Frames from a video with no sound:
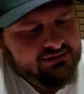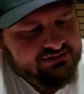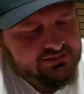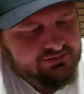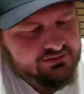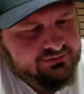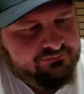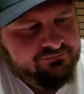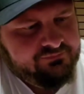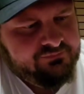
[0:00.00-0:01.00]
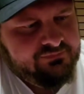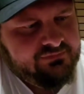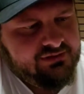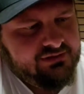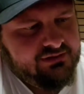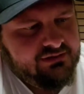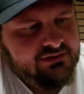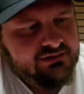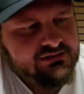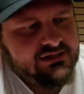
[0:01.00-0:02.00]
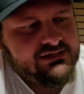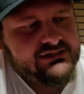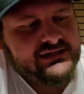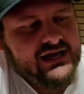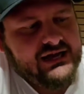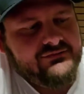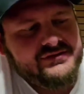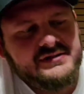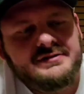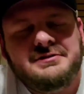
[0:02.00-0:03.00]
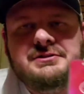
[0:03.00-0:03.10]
This here, it says it dives